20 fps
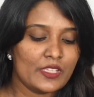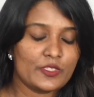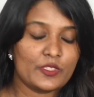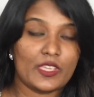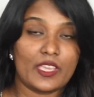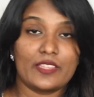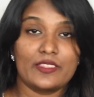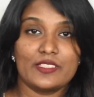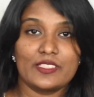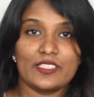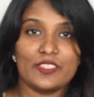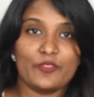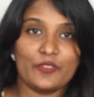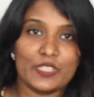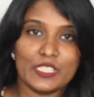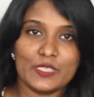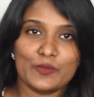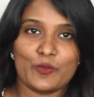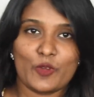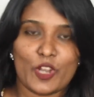So, yeah, this is the
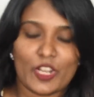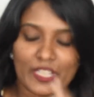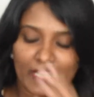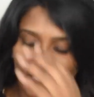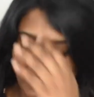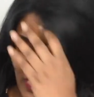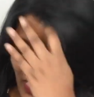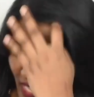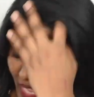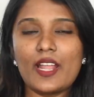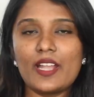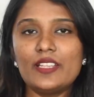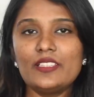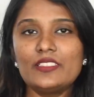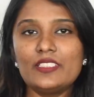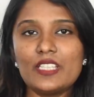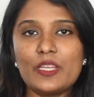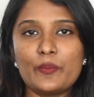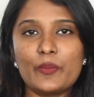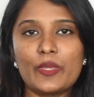first product. The
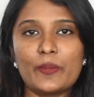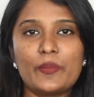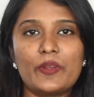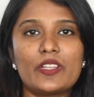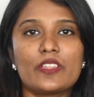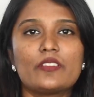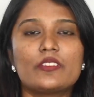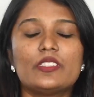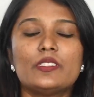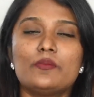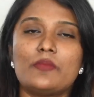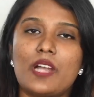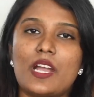next pick is